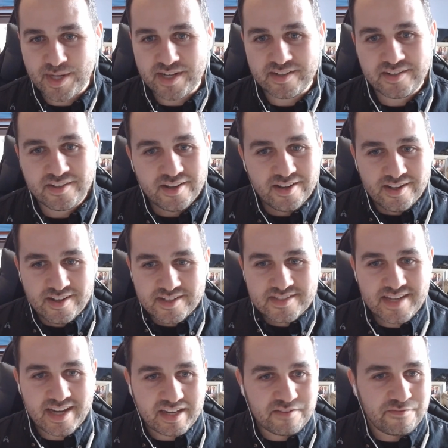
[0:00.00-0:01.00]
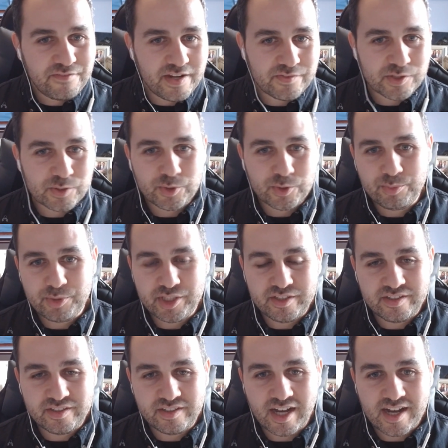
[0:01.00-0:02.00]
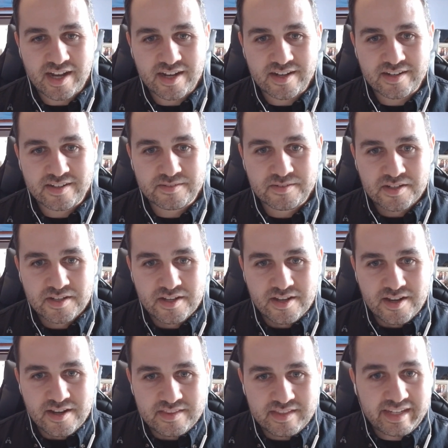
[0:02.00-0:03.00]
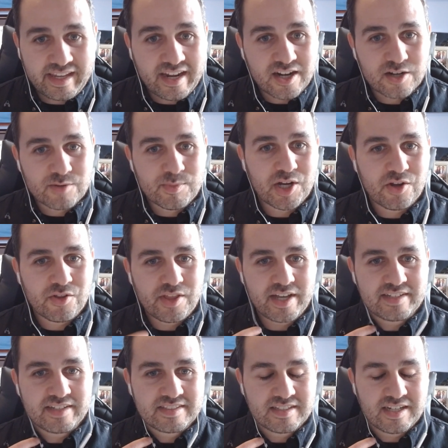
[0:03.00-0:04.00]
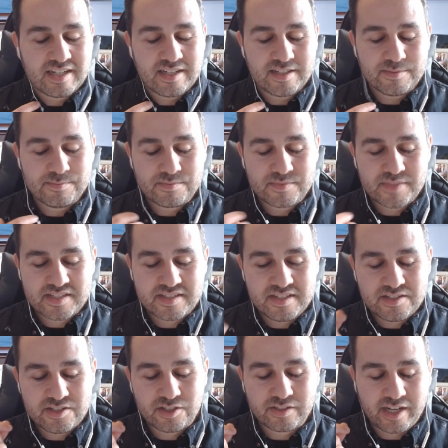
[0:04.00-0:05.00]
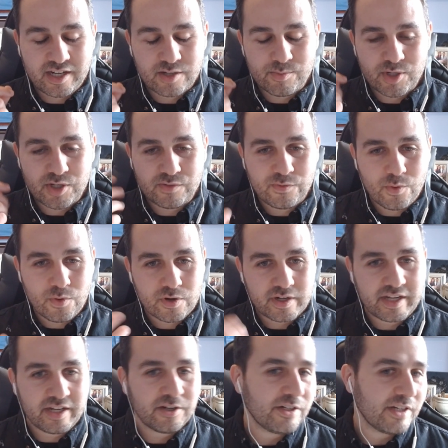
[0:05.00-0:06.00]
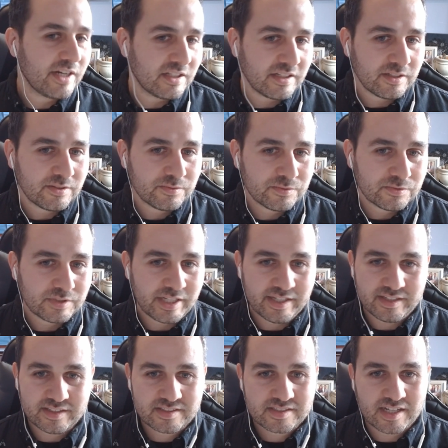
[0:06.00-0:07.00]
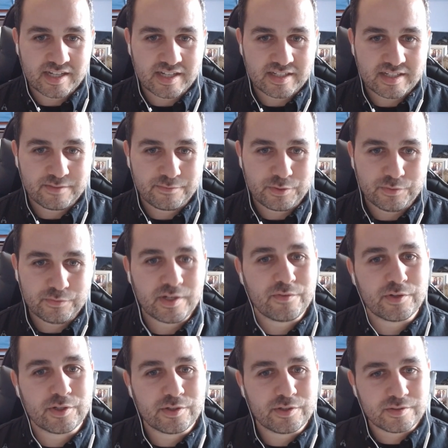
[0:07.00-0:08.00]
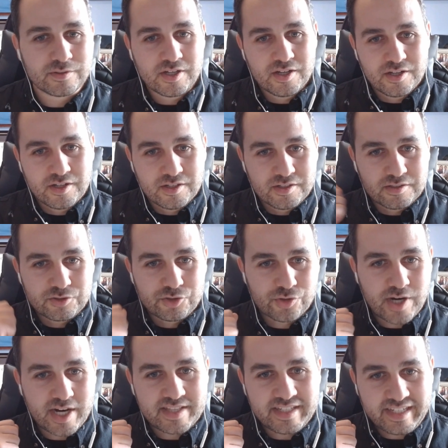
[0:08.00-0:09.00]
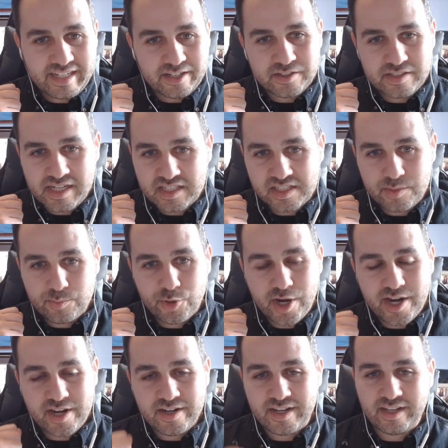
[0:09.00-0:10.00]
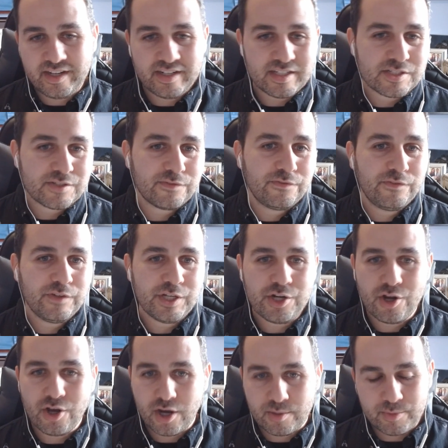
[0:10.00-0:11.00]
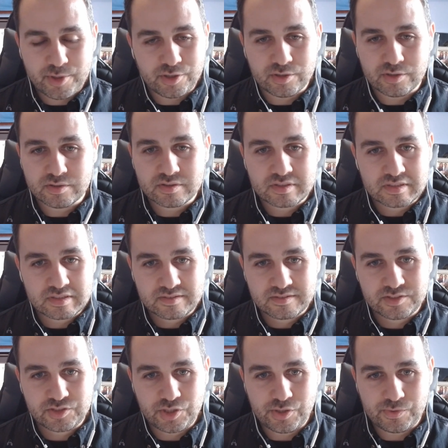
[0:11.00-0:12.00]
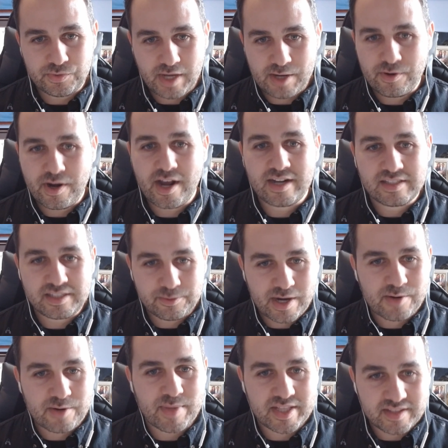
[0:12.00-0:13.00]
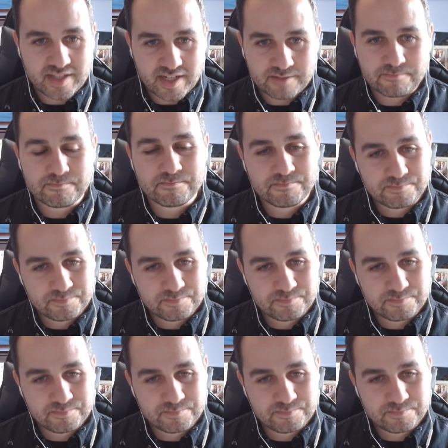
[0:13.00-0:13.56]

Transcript: and my second favorite would be uh, the caramel that um, the sea salt caramel for ghirardelli it's uh, if you've never tried the Ghirardelli brand. It is phenomenal. So I would highly recommend that.